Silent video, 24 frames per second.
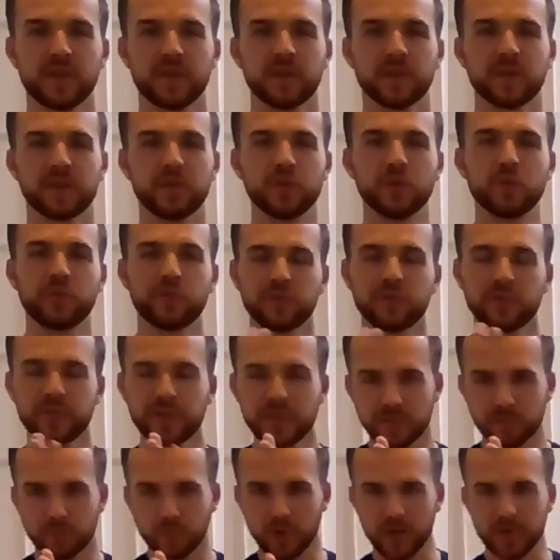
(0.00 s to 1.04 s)
Usually
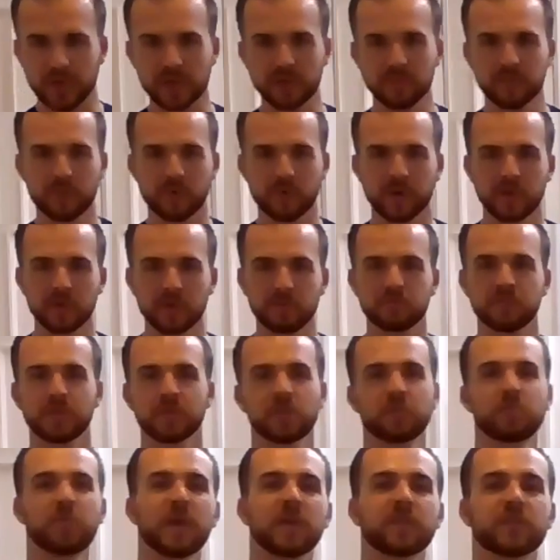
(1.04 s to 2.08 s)
the breaking point
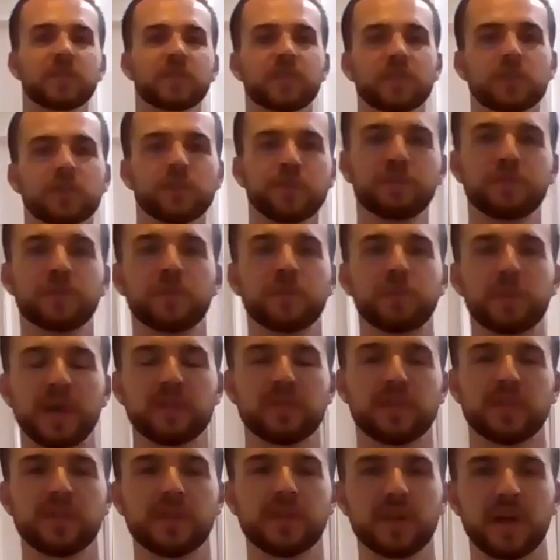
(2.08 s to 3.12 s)
depends on the group, depends
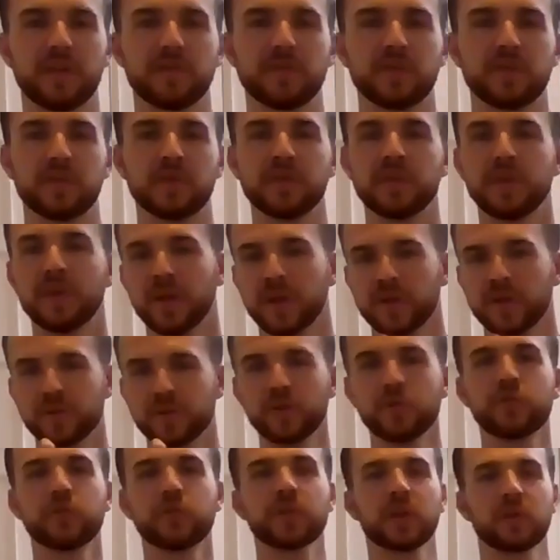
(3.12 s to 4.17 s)
on the level,
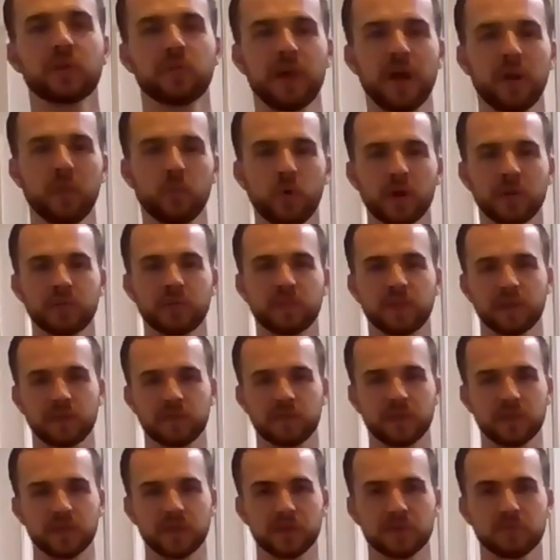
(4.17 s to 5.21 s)
usually around
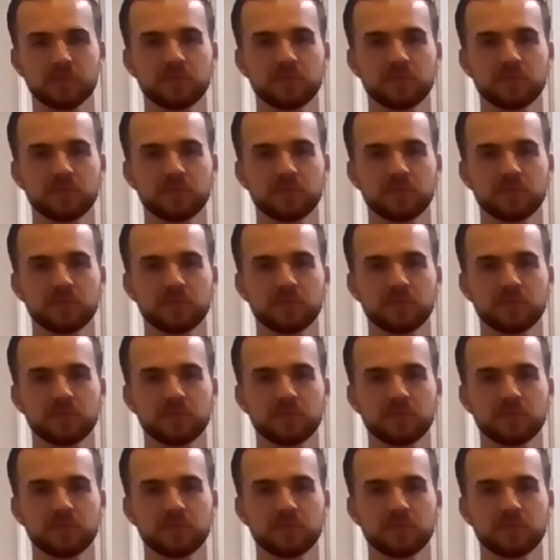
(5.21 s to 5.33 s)
160.